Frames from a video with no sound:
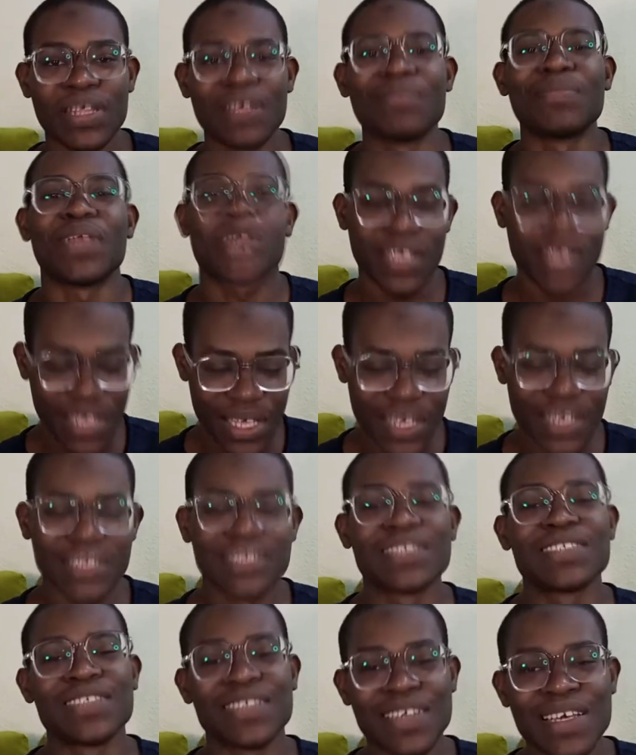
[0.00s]
I'm like,
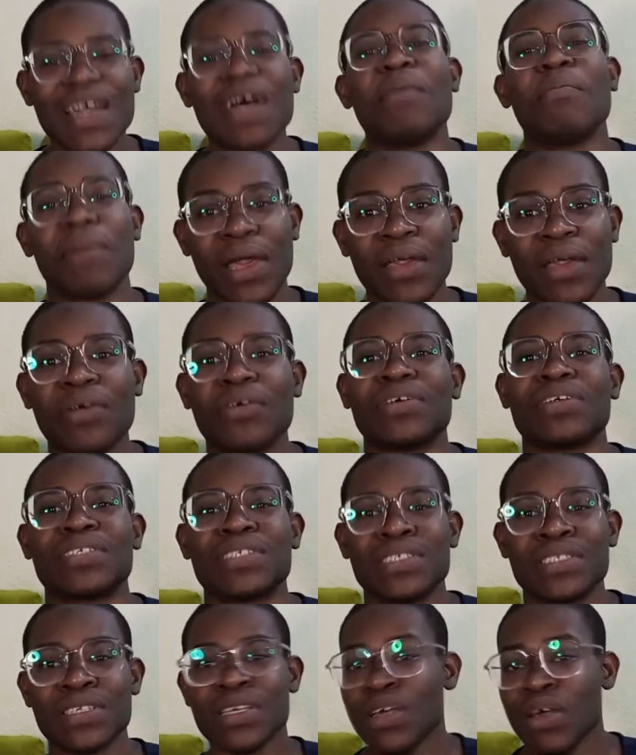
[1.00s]
yes, I'm buying
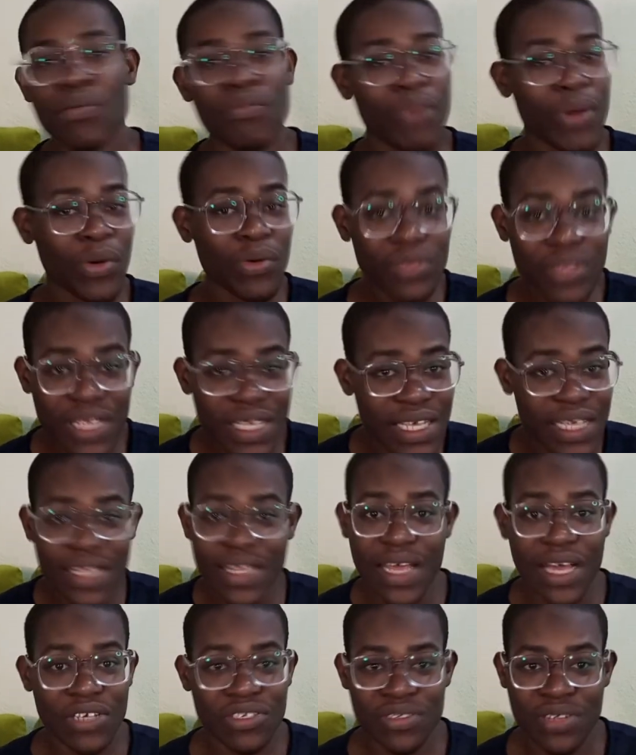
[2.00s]
courses, but I won't take
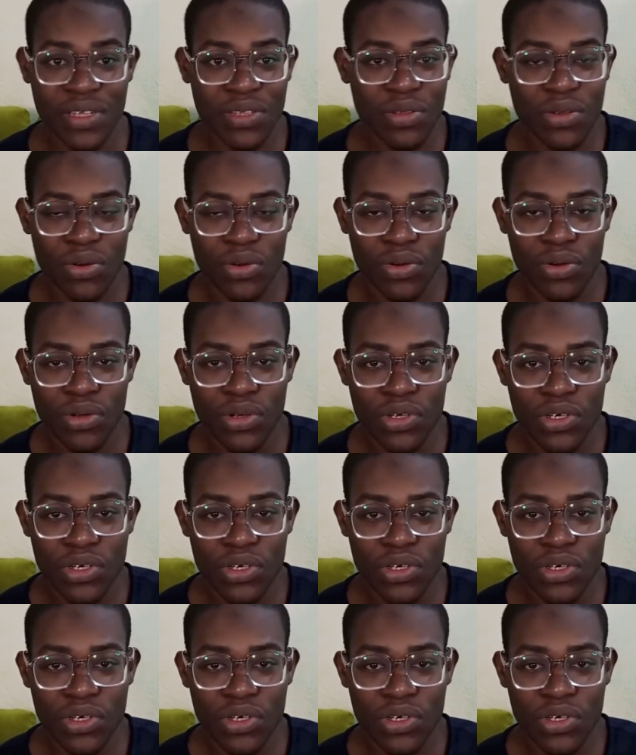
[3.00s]
any action at all.